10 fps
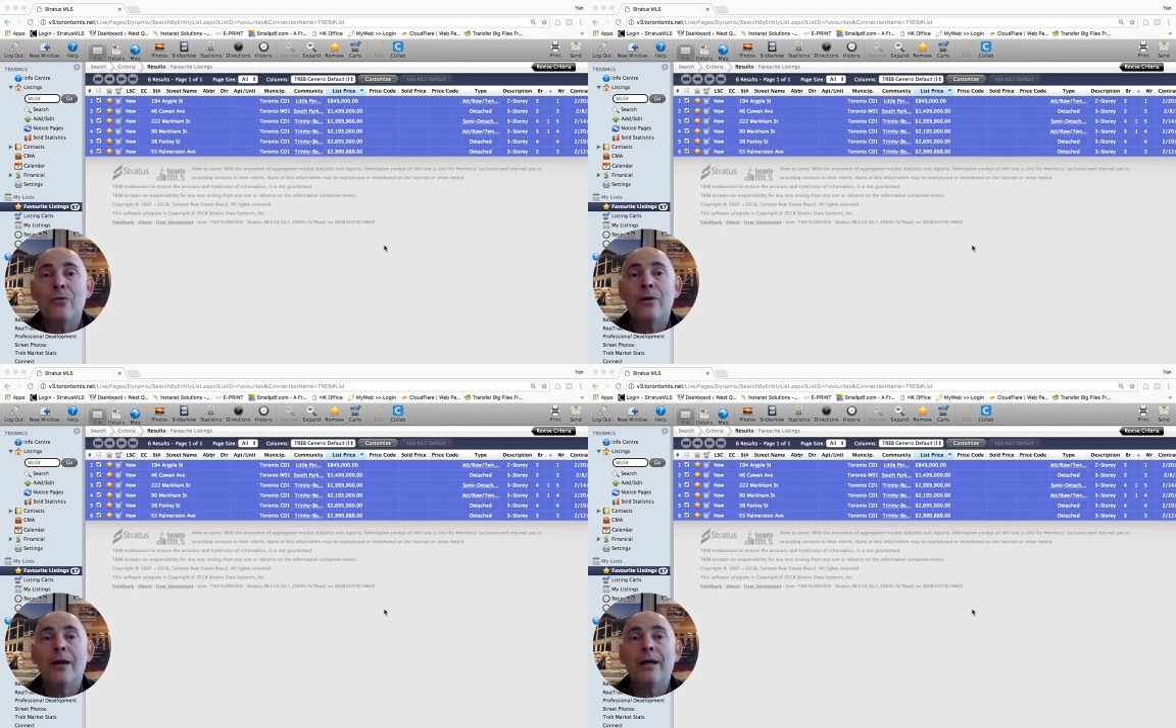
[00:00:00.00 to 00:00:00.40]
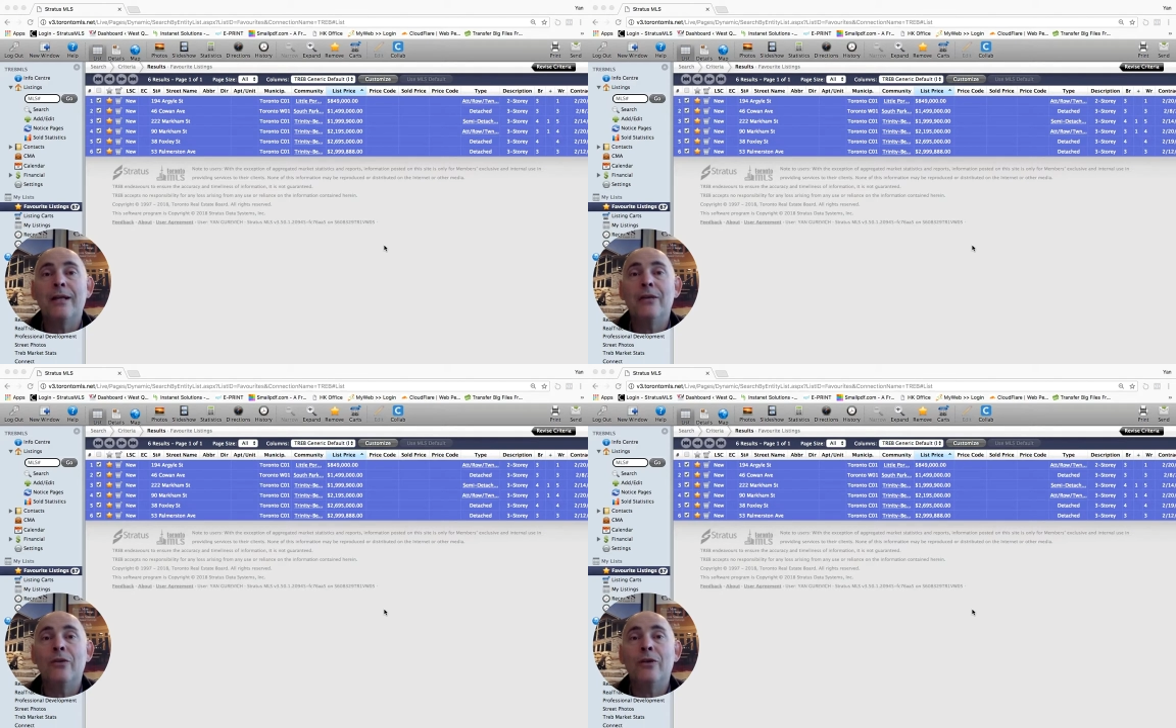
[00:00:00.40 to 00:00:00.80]
or I
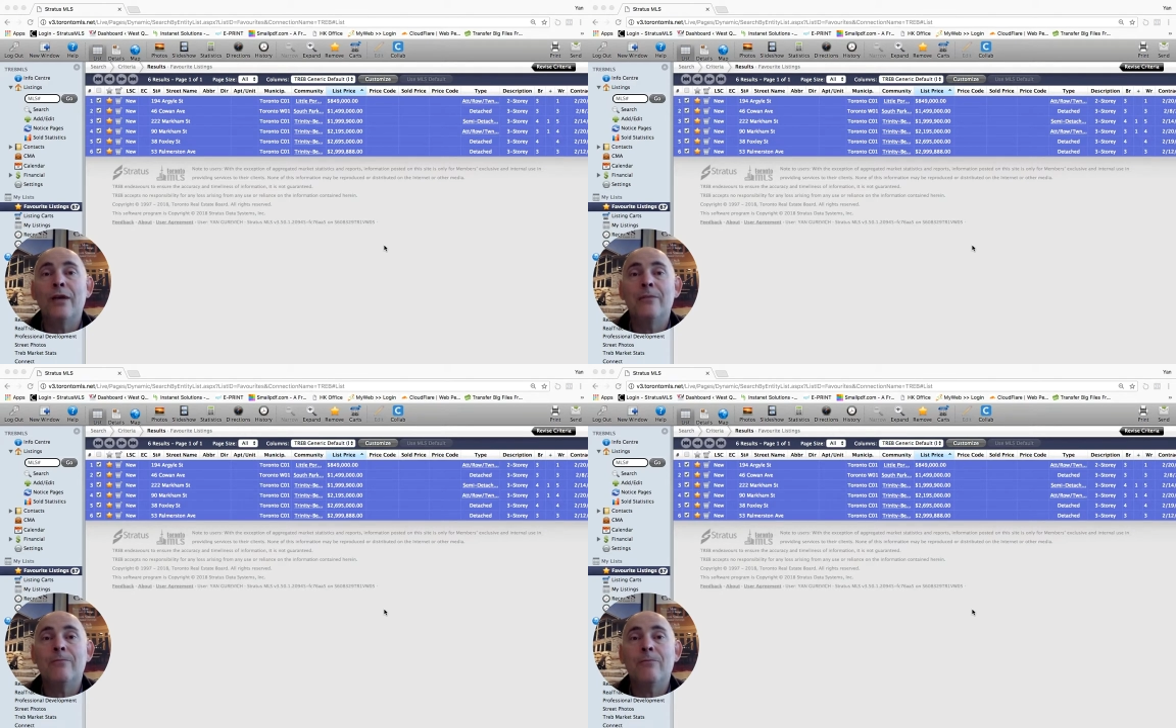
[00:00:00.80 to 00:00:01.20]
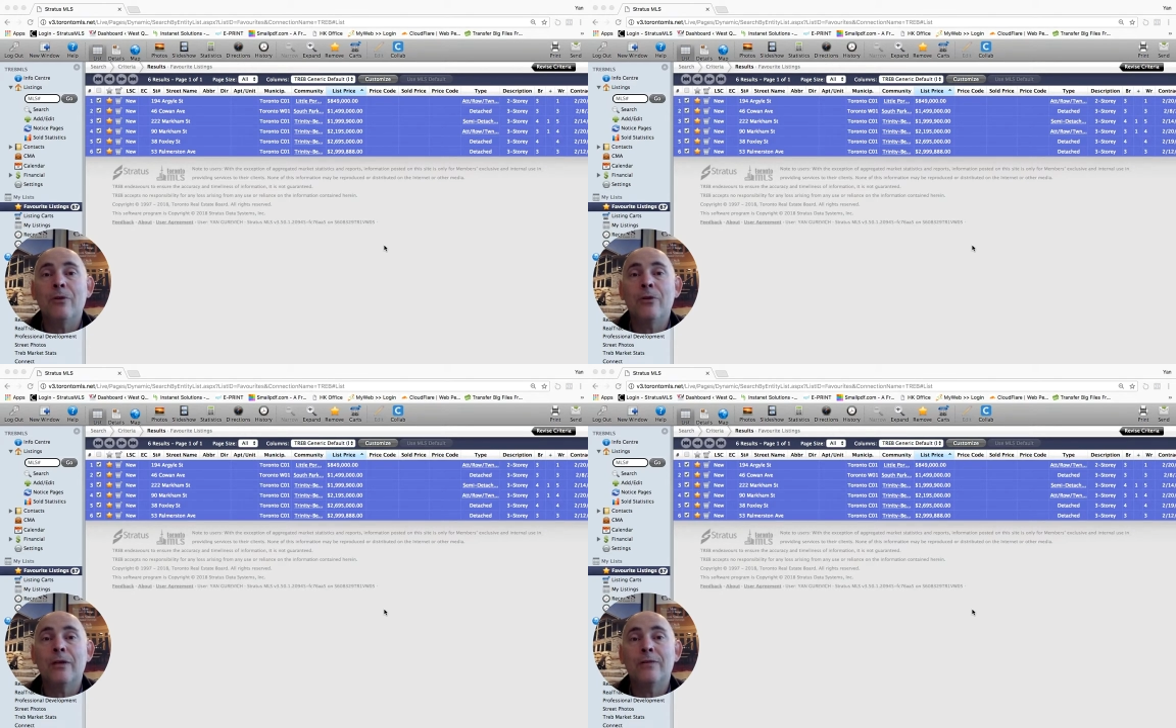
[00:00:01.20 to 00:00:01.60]
can look at it
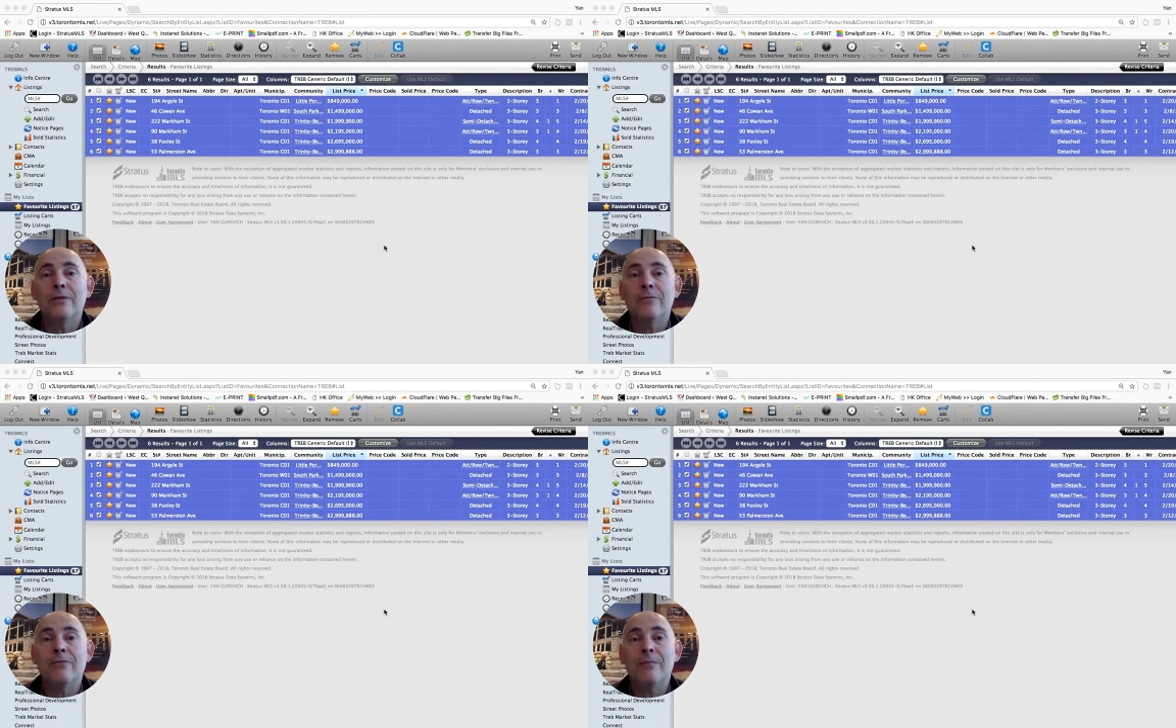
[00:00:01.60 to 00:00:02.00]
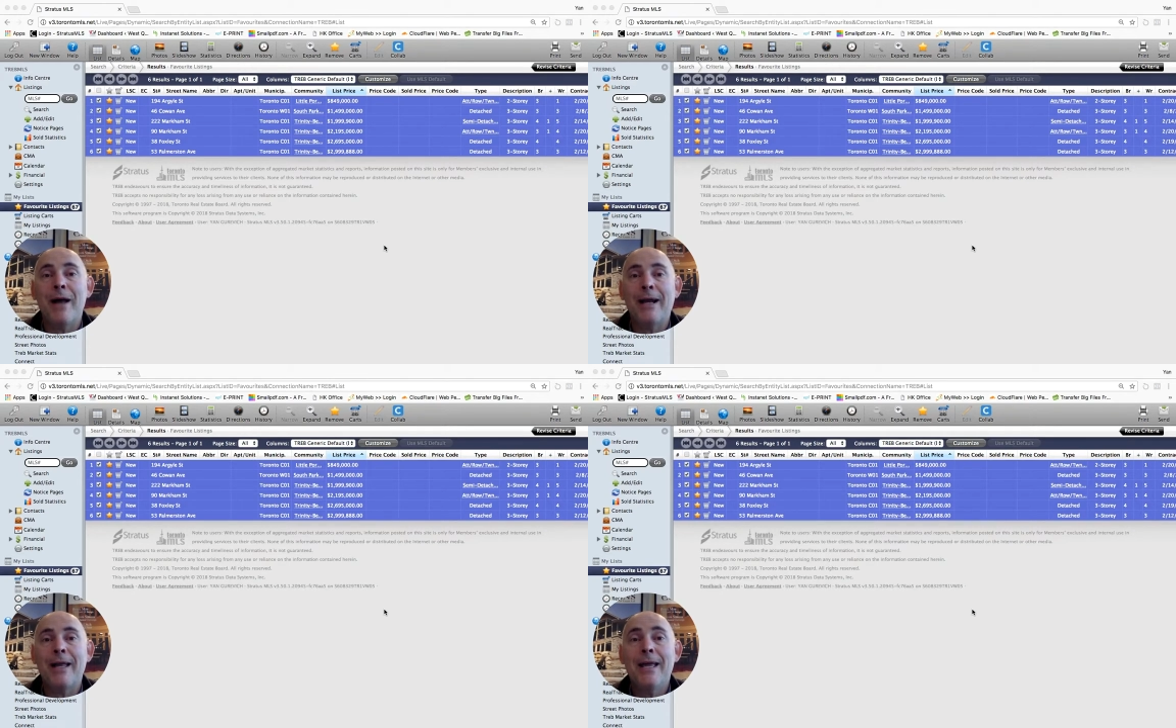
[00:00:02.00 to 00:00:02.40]
for you and give you some
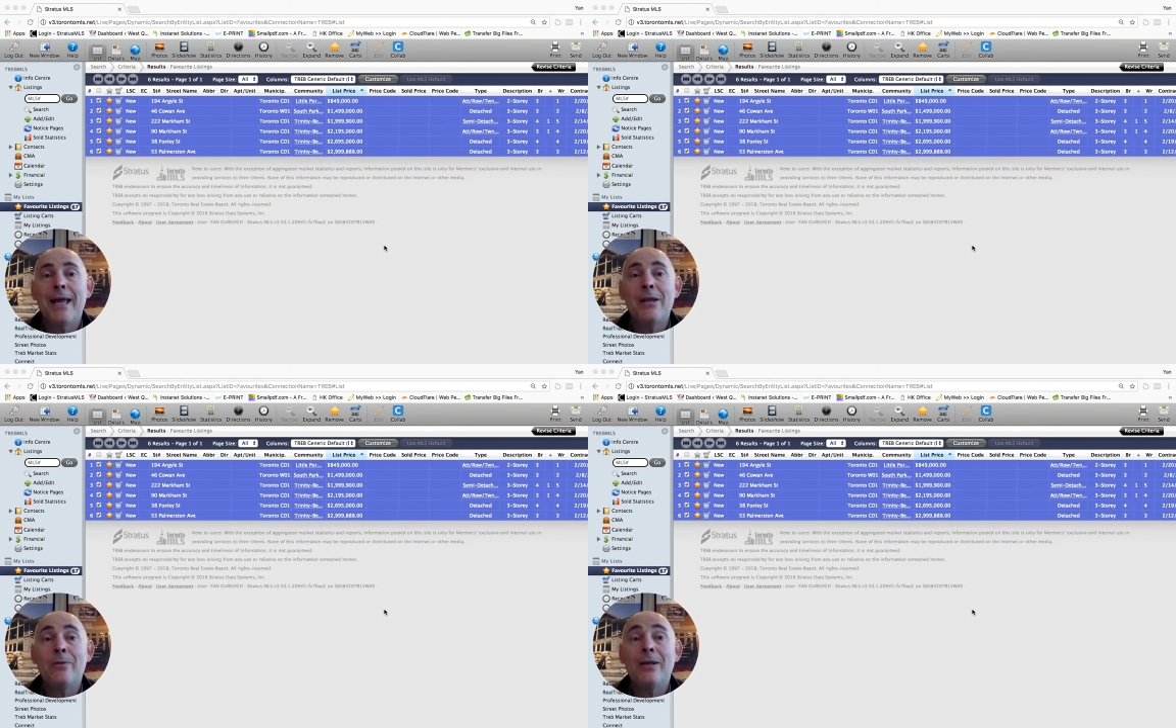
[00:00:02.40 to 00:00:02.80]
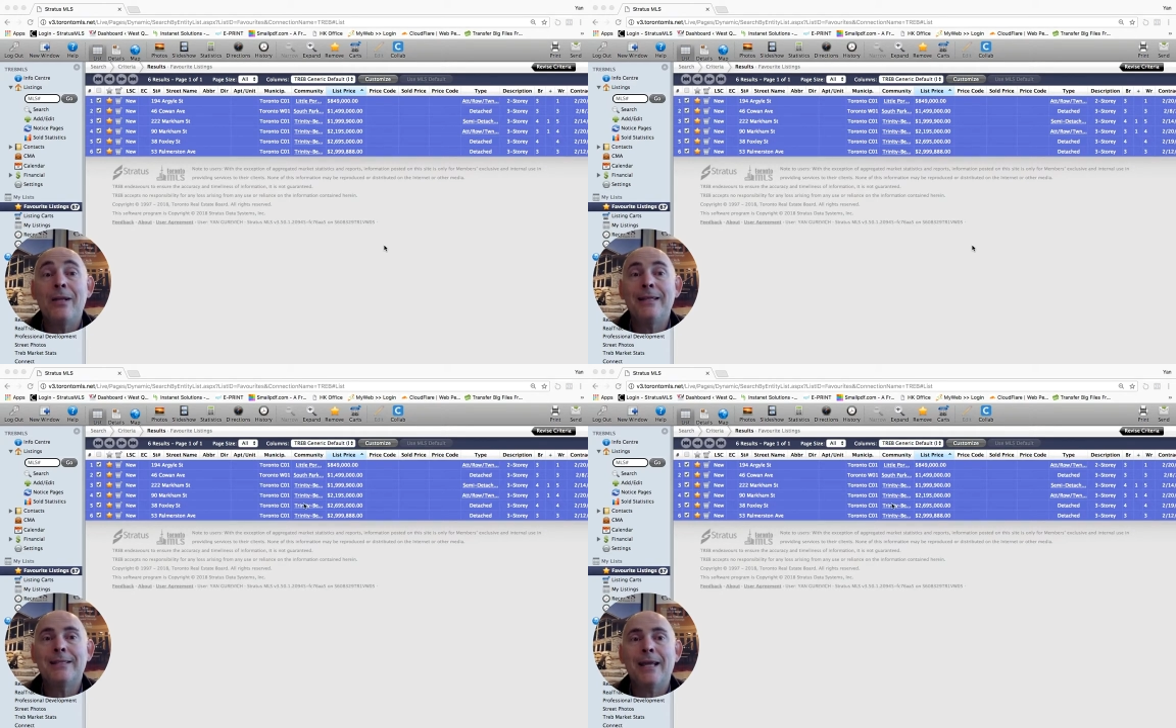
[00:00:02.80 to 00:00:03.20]
feedback. Anyway,
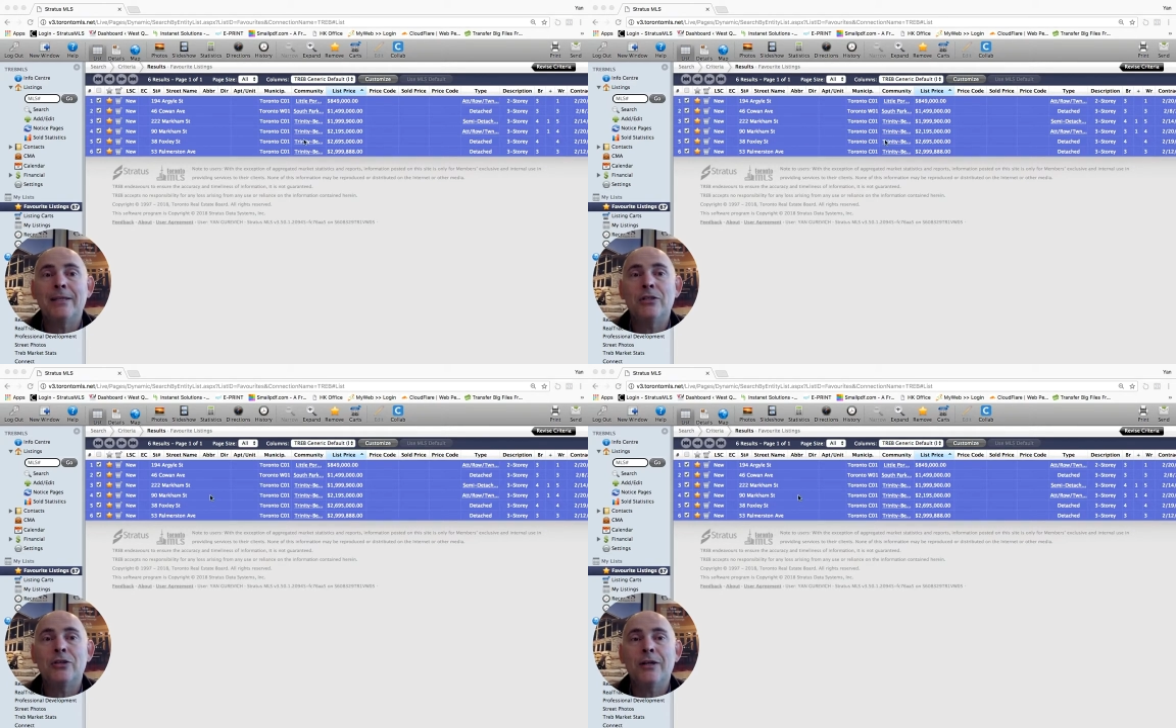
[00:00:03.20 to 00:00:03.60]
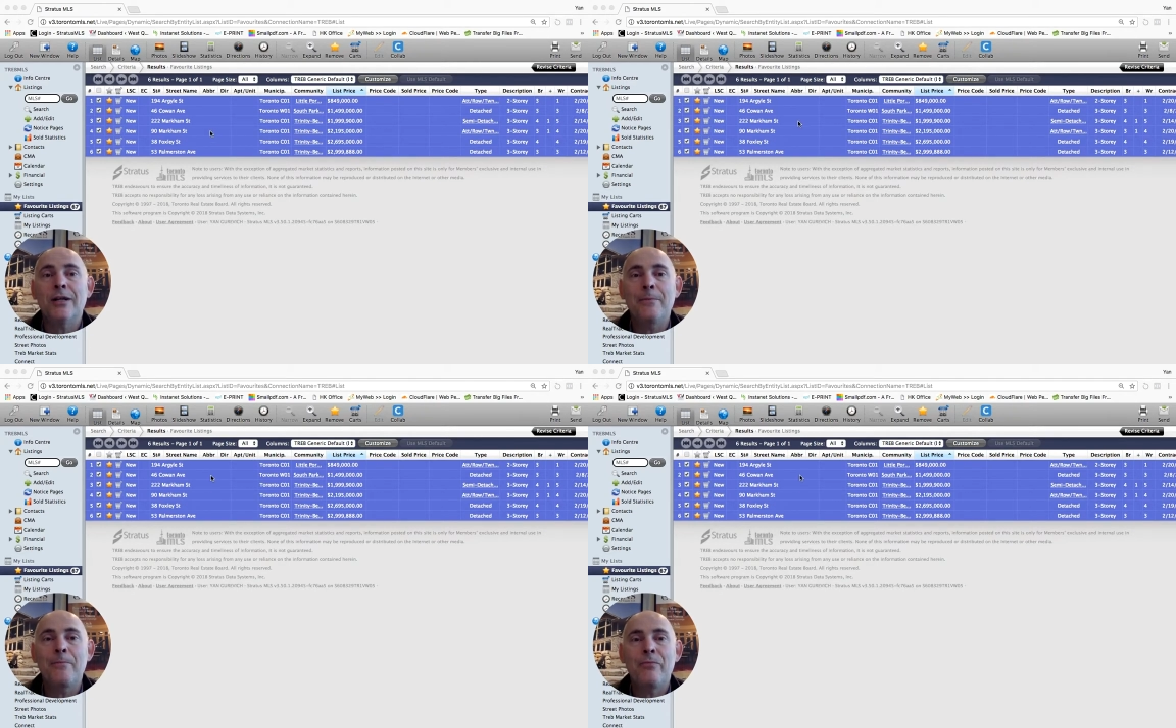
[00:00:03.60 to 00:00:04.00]
let's get
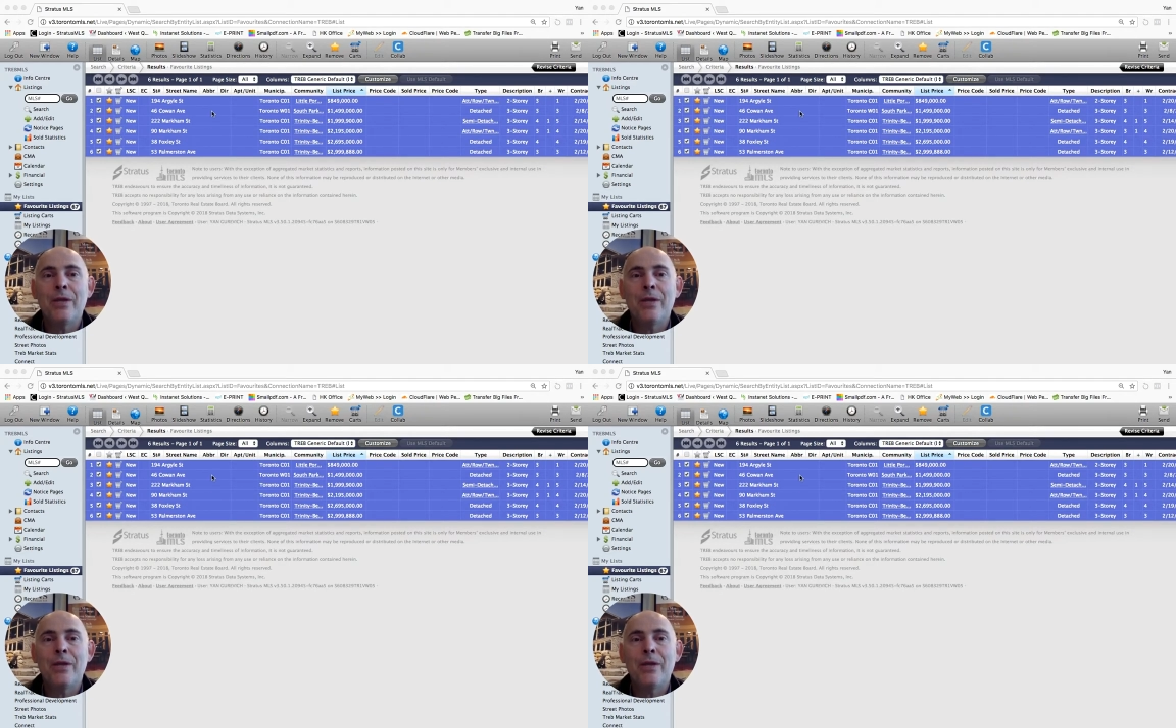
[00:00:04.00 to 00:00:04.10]
started.